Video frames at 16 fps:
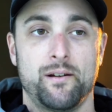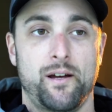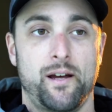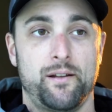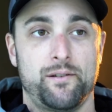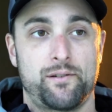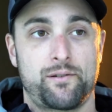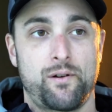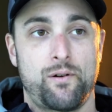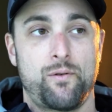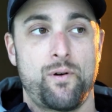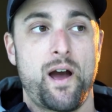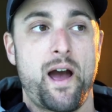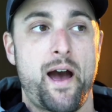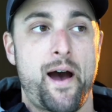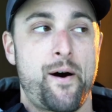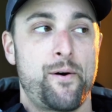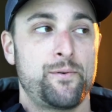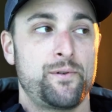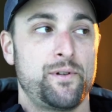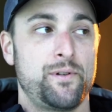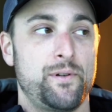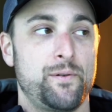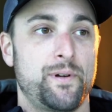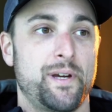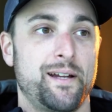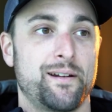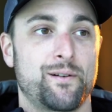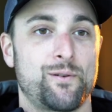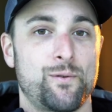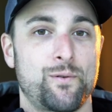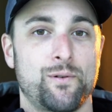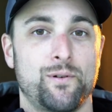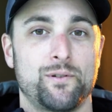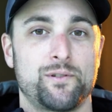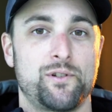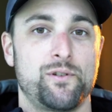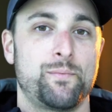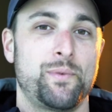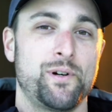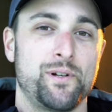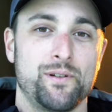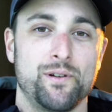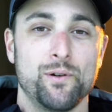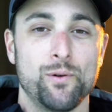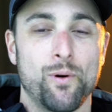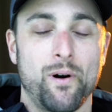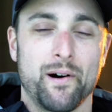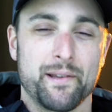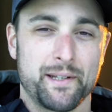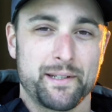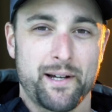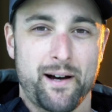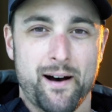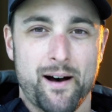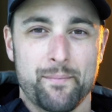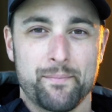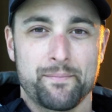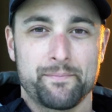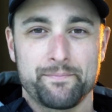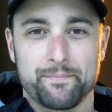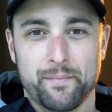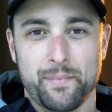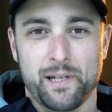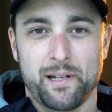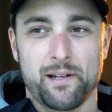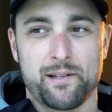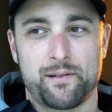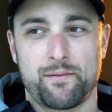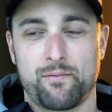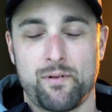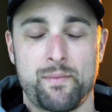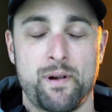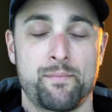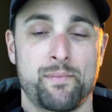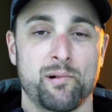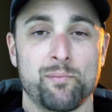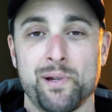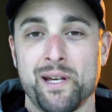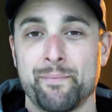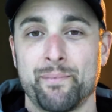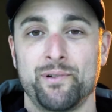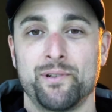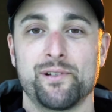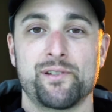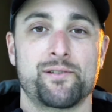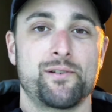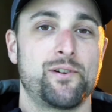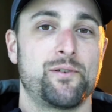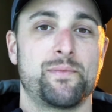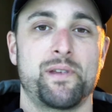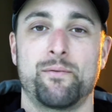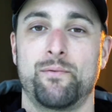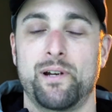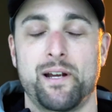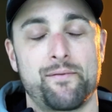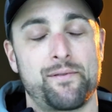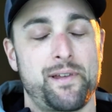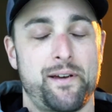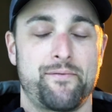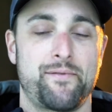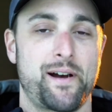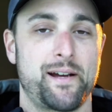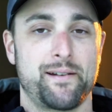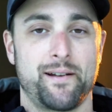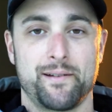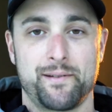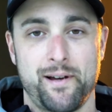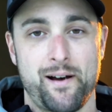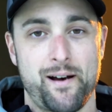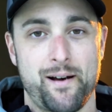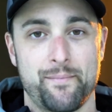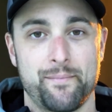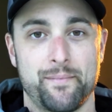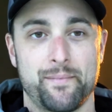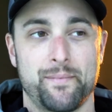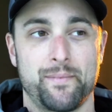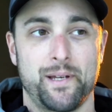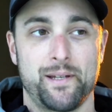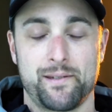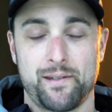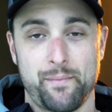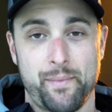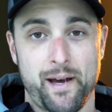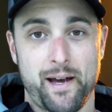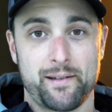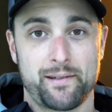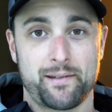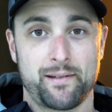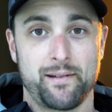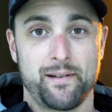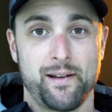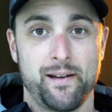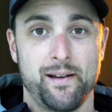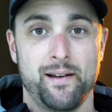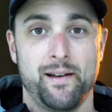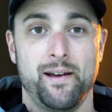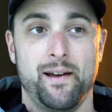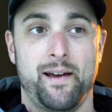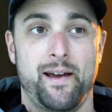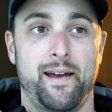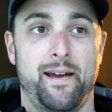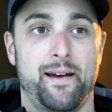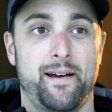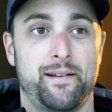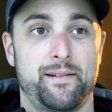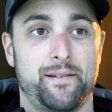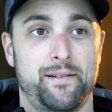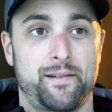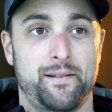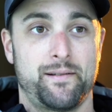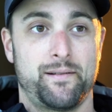And so how do you get Google to put you on the top? Because remember, people assume that whatever they find on top is the best. And